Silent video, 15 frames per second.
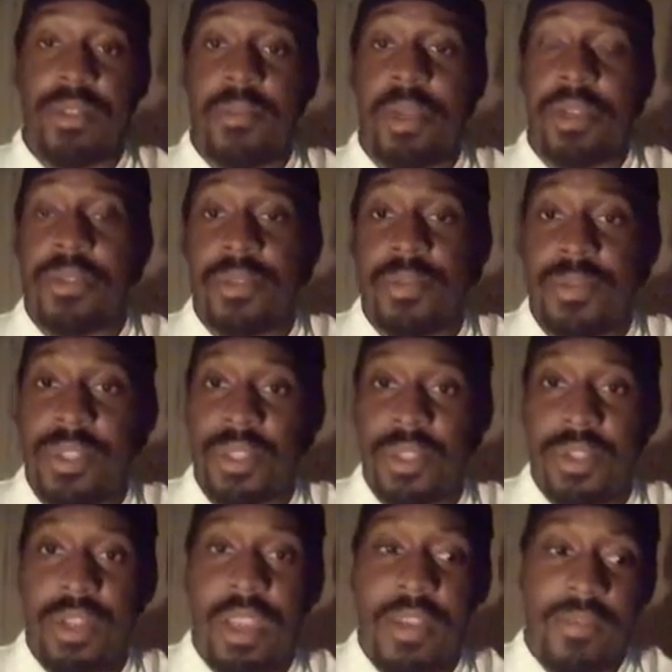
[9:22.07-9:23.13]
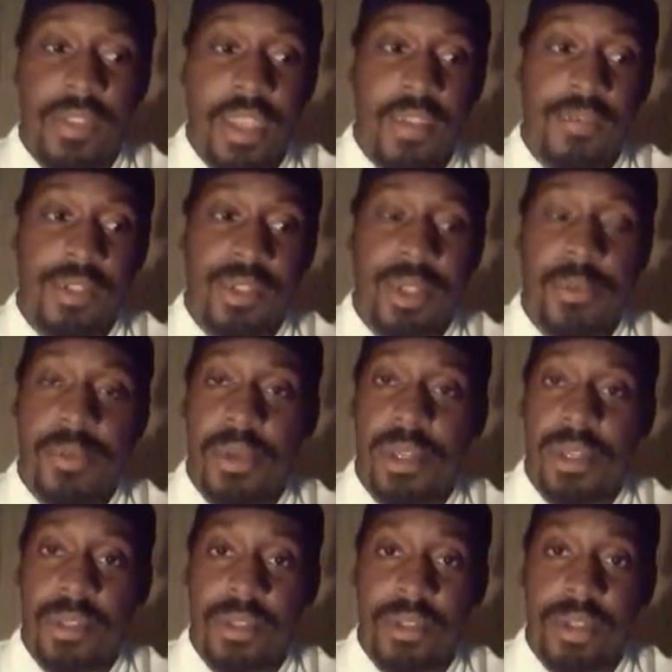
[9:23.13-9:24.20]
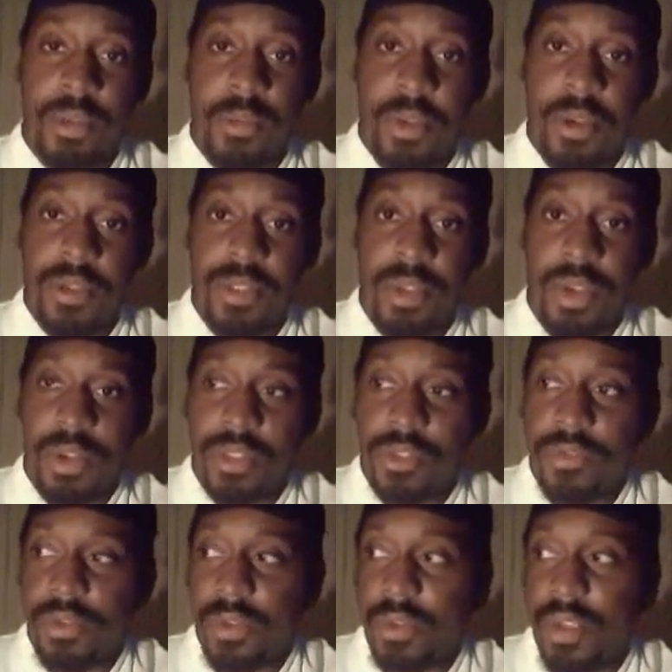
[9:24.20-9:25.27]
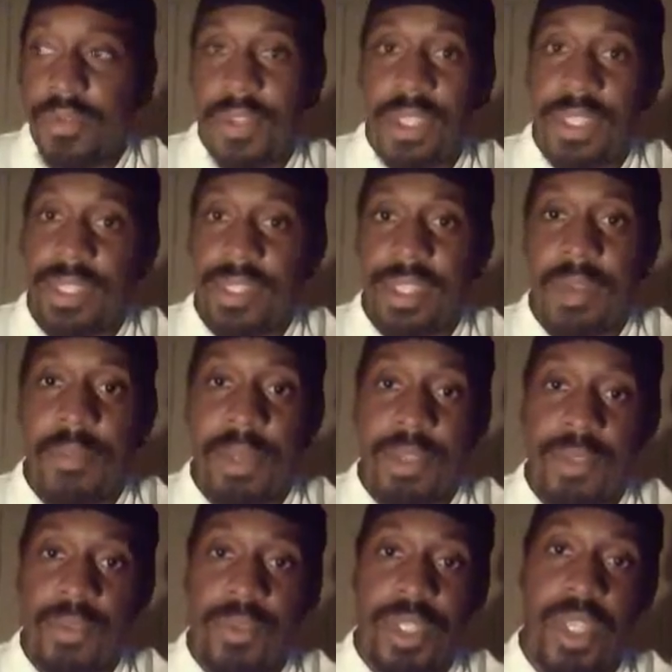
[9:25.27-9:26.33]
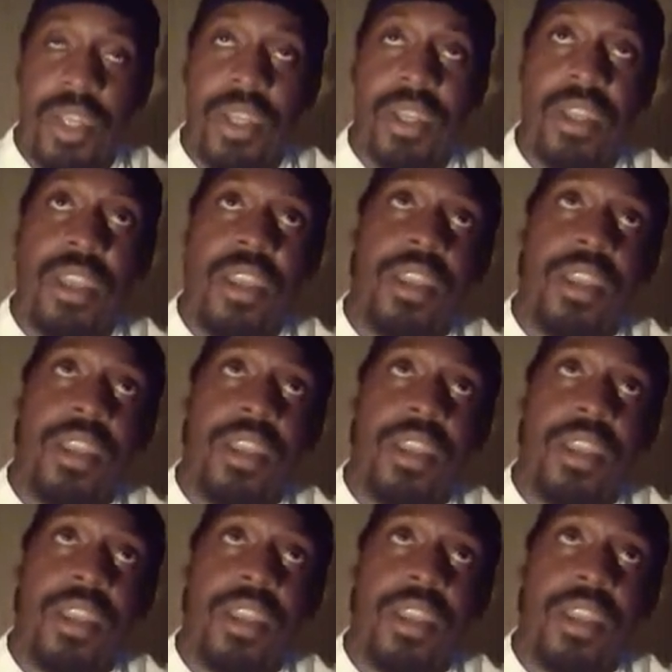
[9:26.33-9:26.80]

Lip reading: to mushrooms, then you're going to have a separate pair of tongs for everything that's got mushrooms in it.